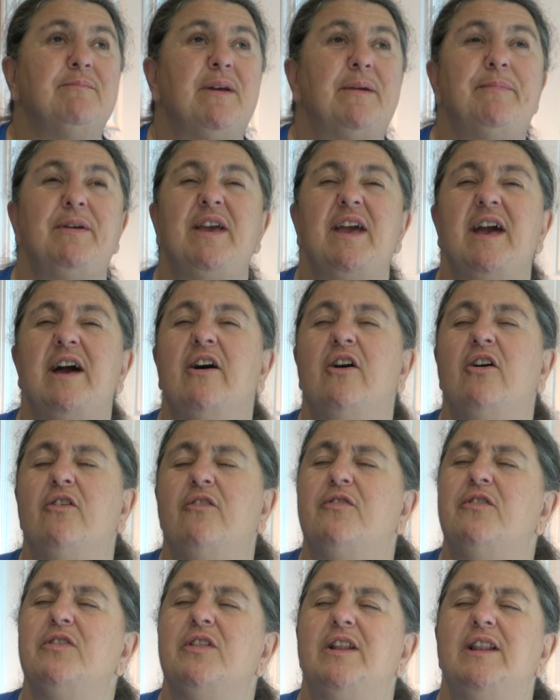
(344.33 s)
maybe L
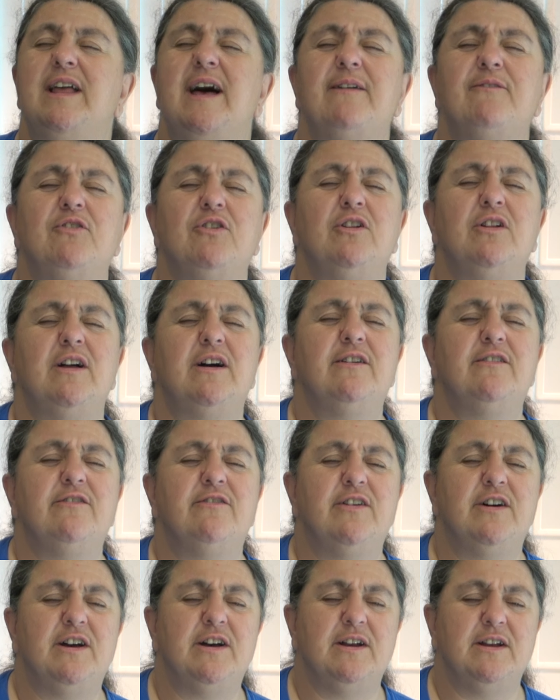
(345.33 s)
for the level
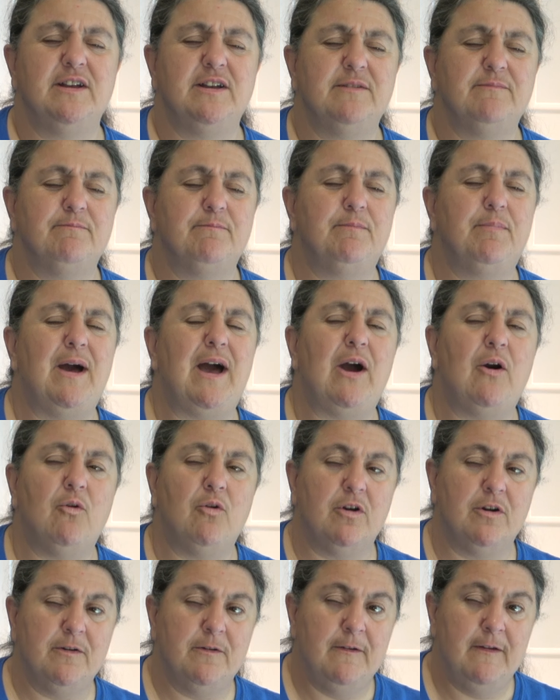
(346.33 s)
of
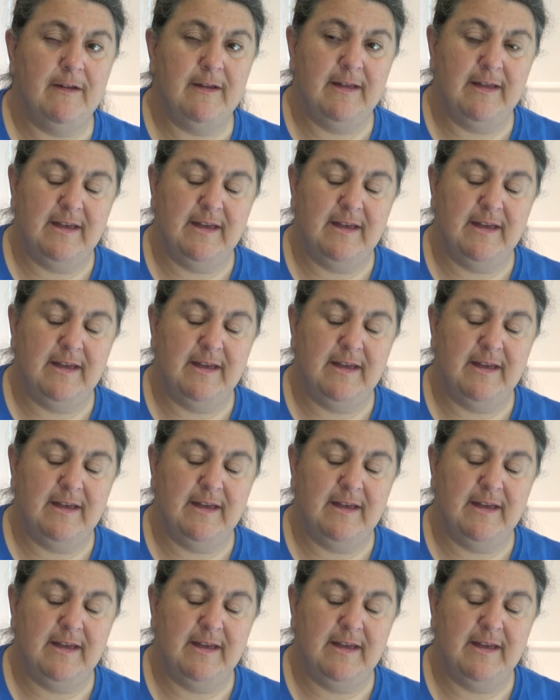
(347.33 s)
power.